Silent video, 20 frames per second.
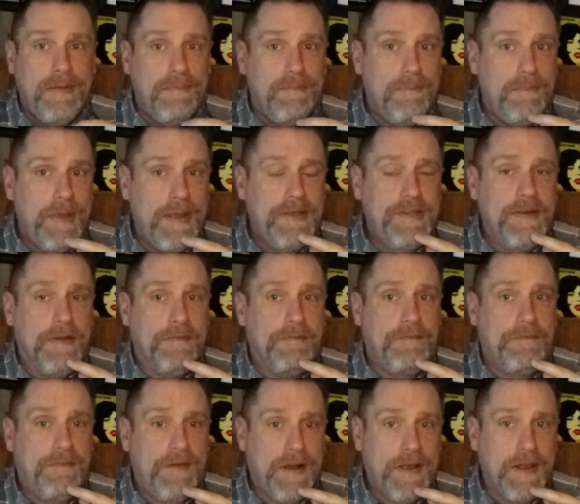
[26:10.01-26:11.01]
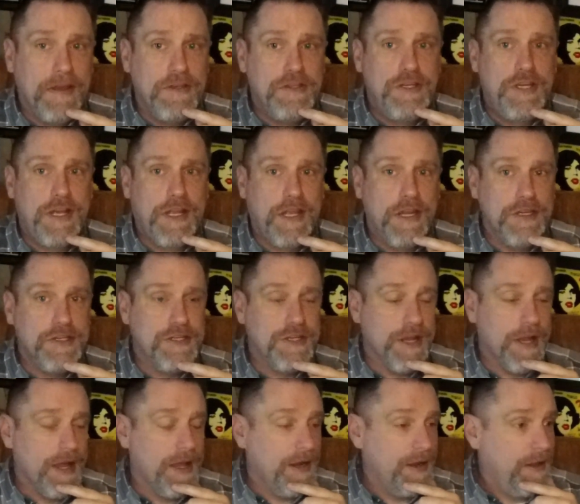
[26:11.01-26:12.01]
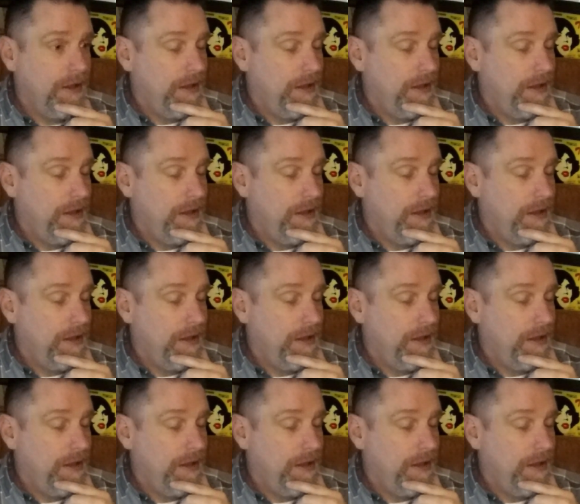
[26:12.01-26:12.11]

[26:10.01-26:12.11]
It makes you a fucking chicken shit.